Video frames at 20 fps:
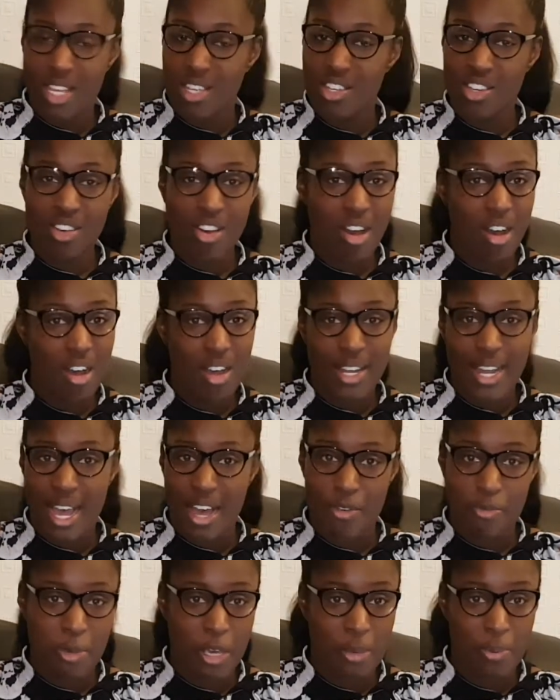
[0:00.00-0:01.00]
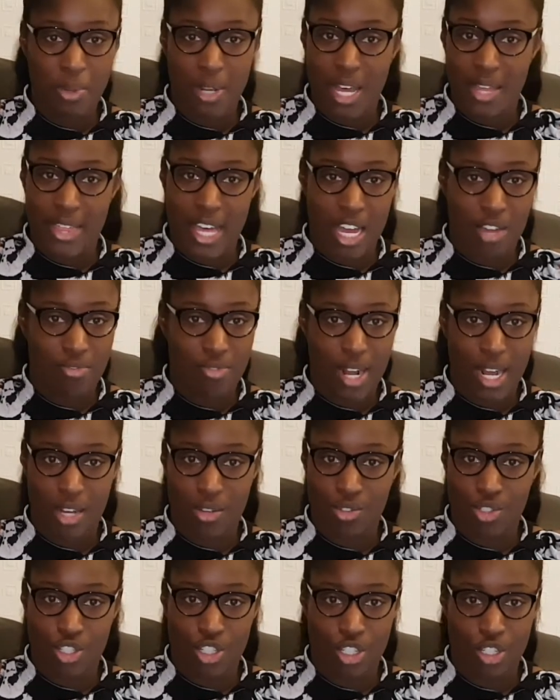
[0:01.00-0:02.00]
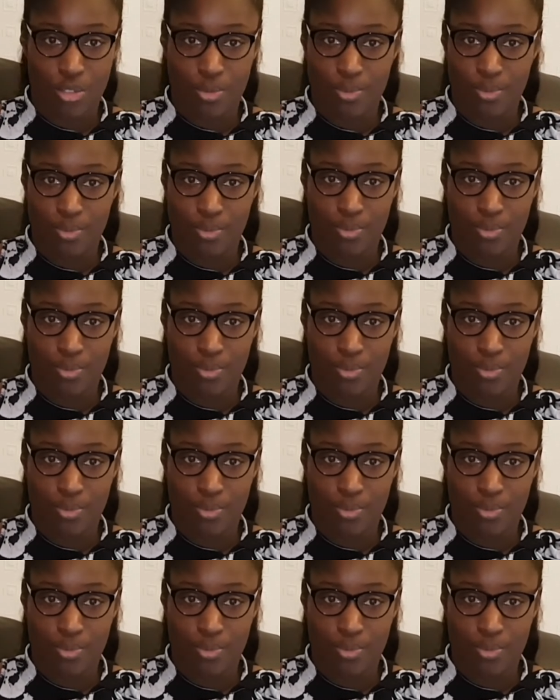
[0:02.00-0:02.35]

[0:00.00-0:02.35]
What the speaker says: you can't have people like that around you.